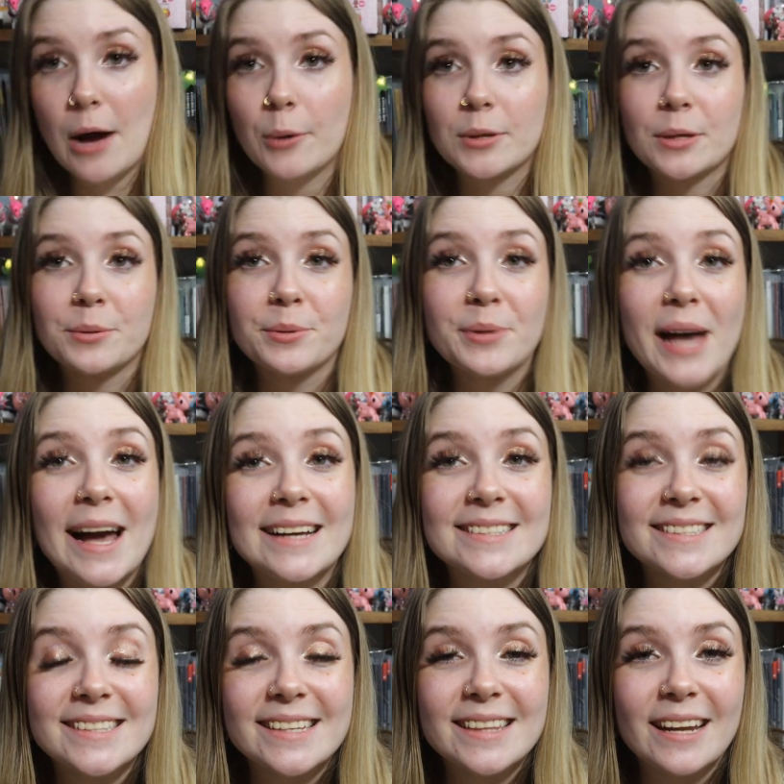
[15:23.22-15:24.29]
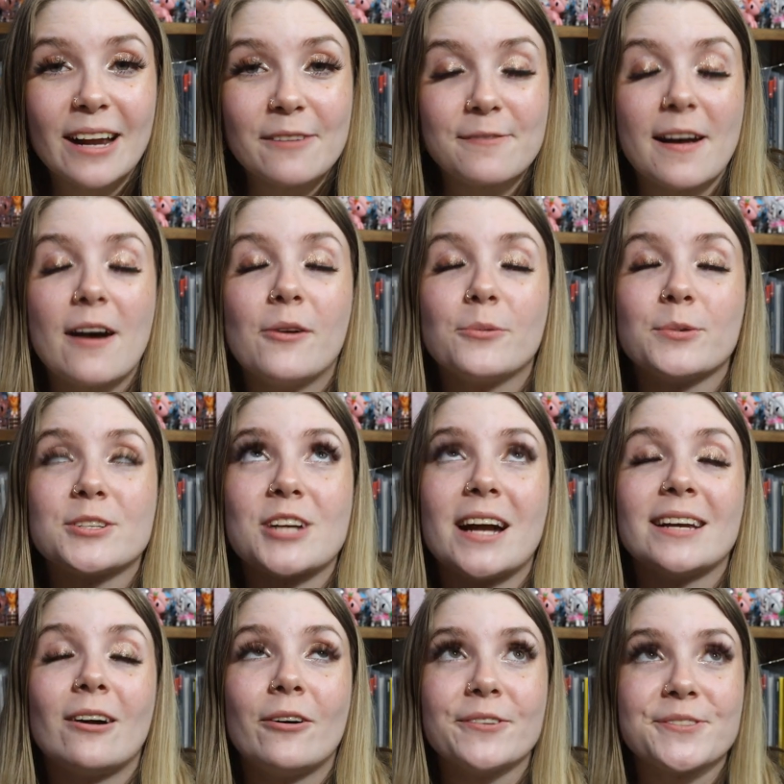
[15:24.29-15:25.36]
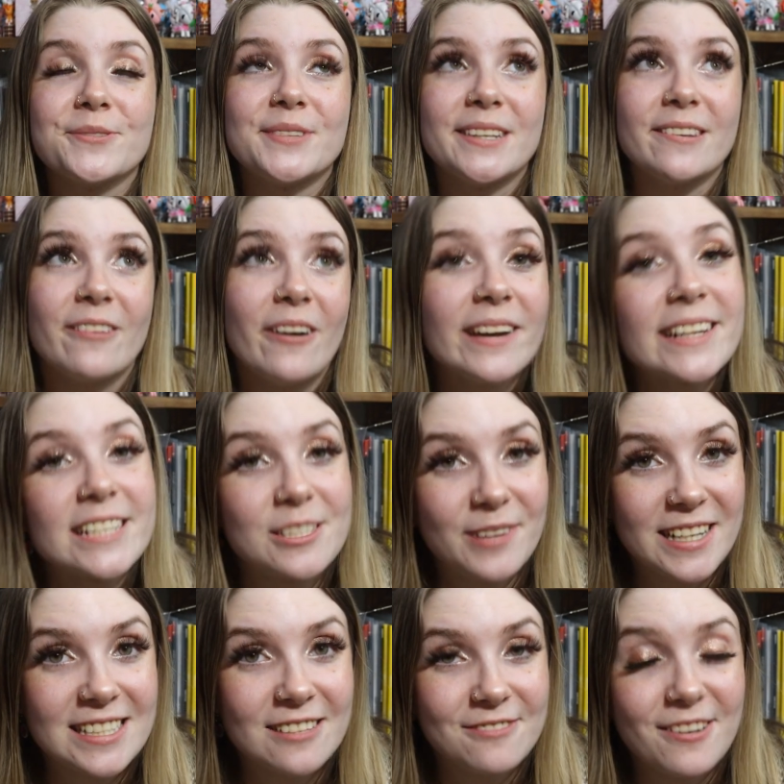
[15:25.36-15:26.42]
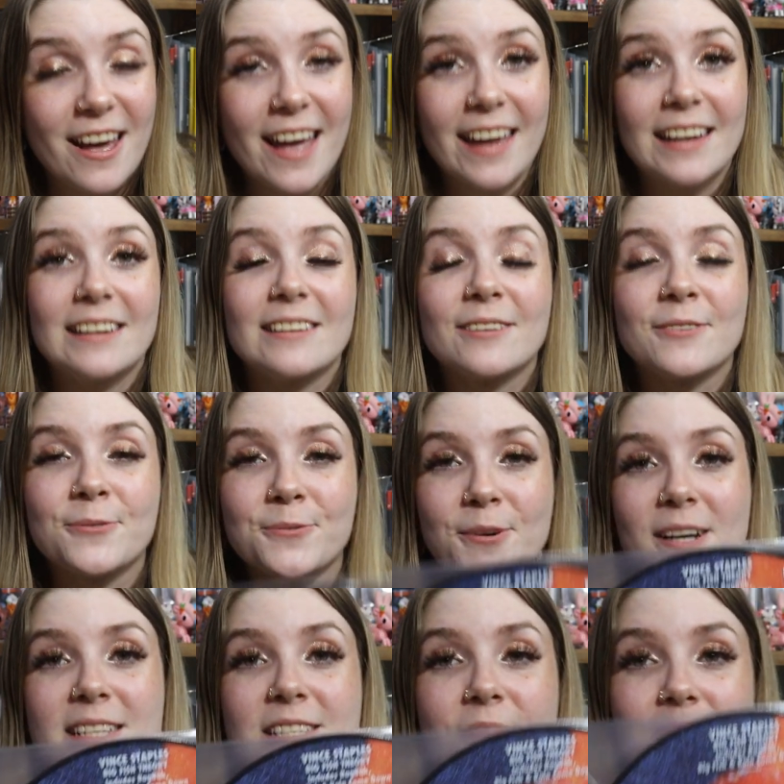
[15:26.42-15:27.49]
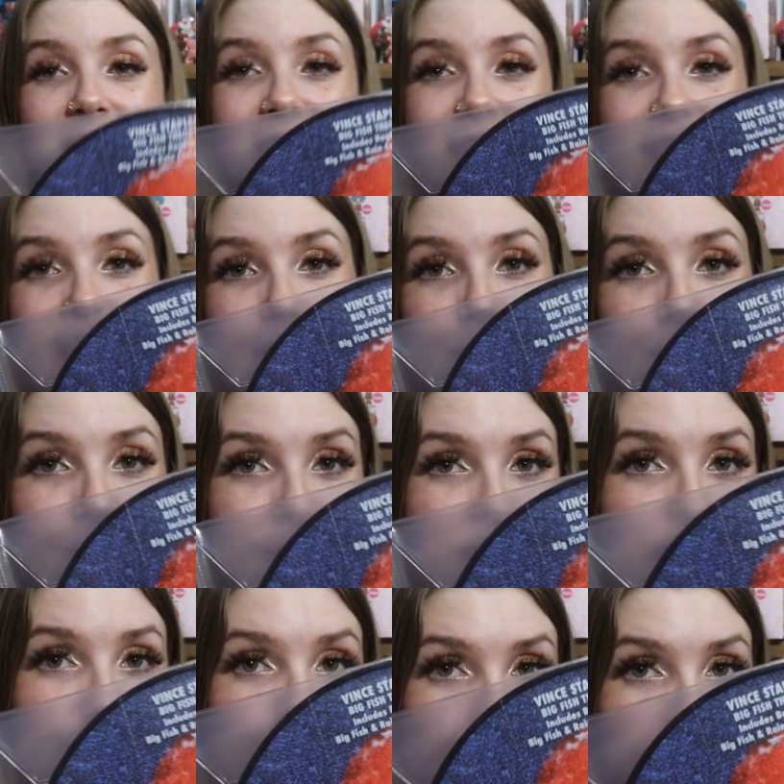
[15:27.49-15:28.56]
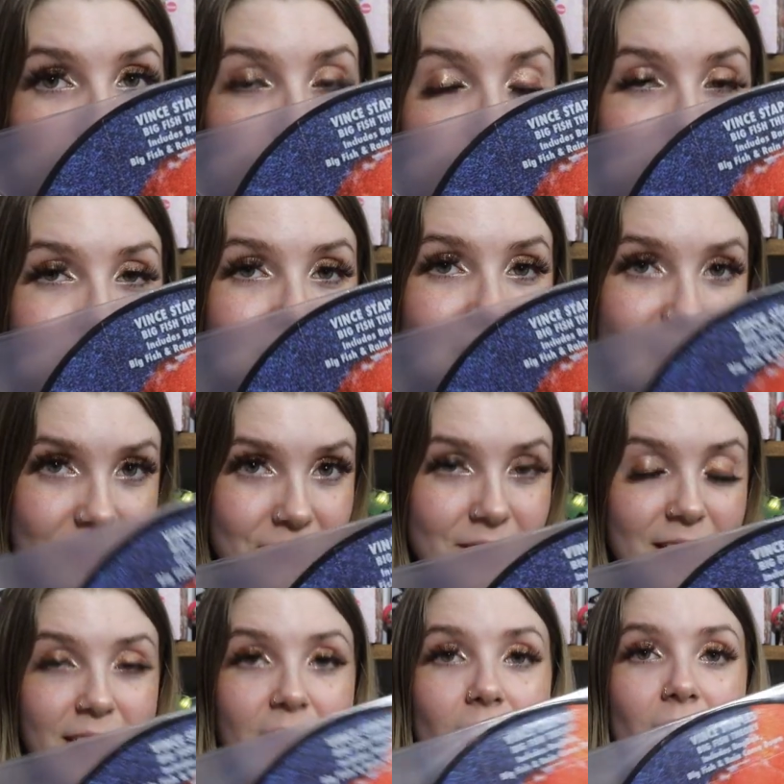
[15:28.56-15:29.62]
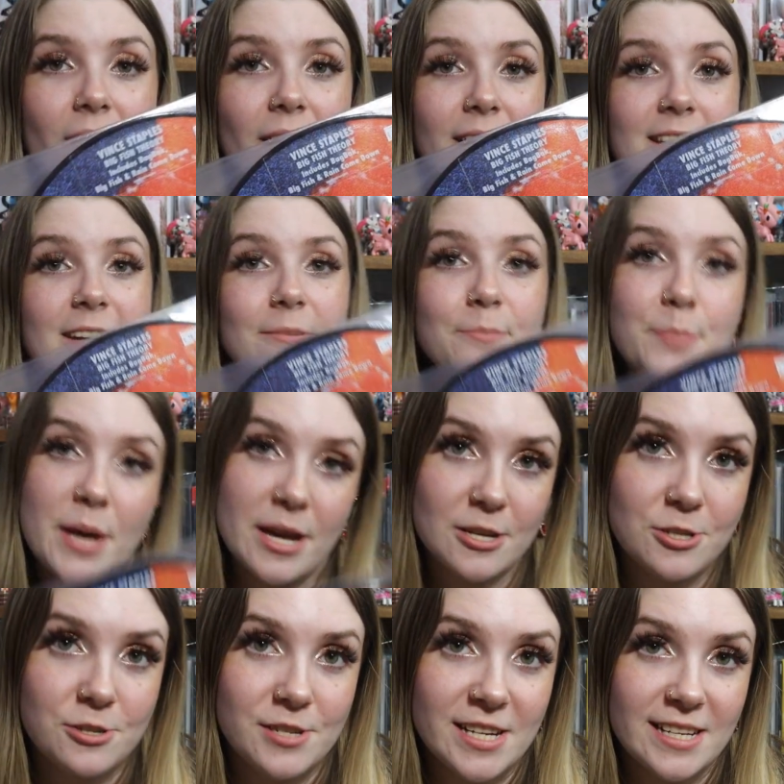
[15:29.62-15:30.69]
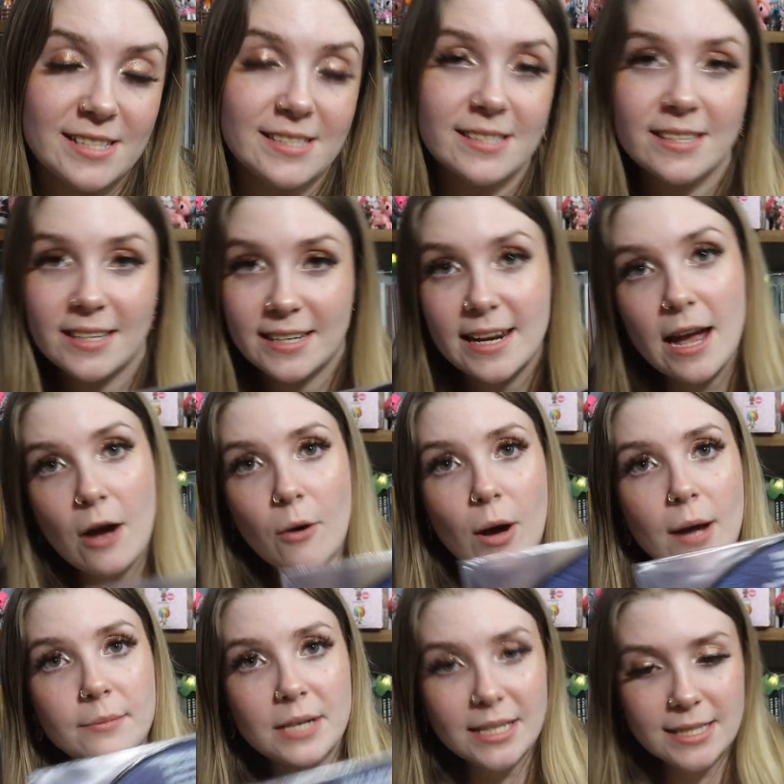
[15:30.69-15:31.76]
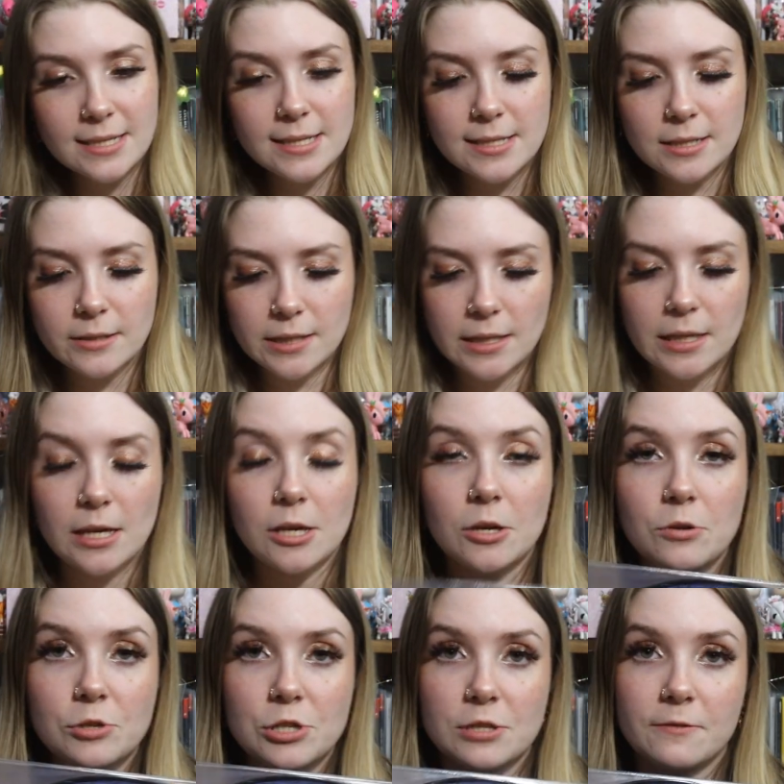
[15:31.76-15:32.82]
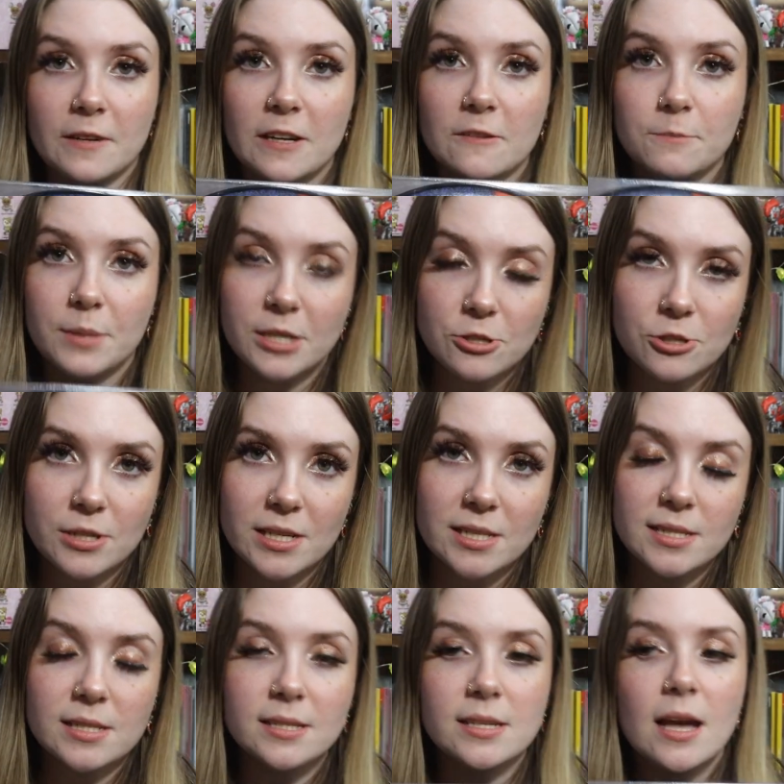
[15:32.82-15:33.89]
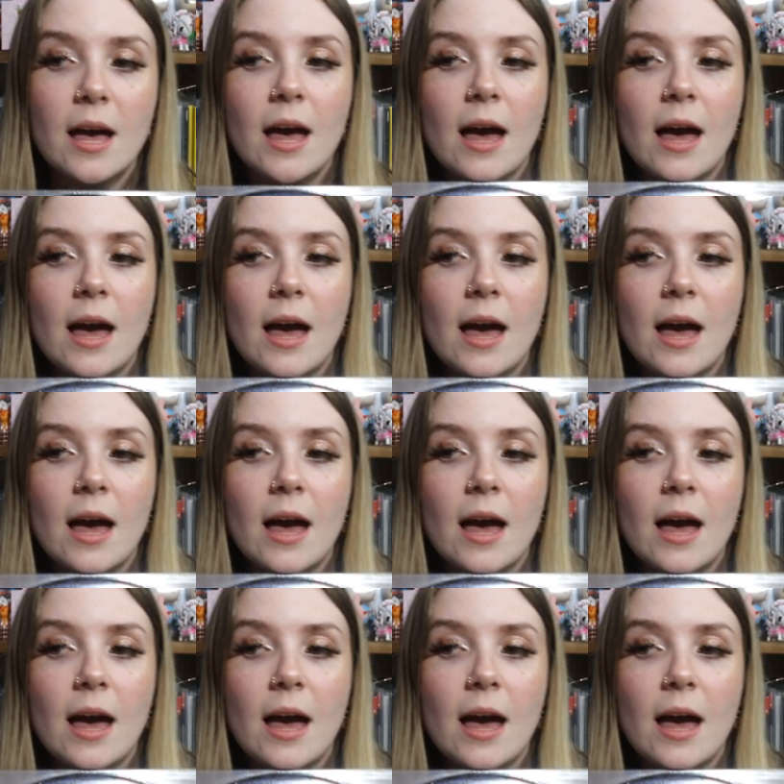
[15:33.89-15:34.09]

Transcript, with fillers: Now the last thing that I found which I also did not expect to find was Vince Staples' Big Fish Theory on picture disc. Now, I'm not necessarily the hugest fan of picture discs.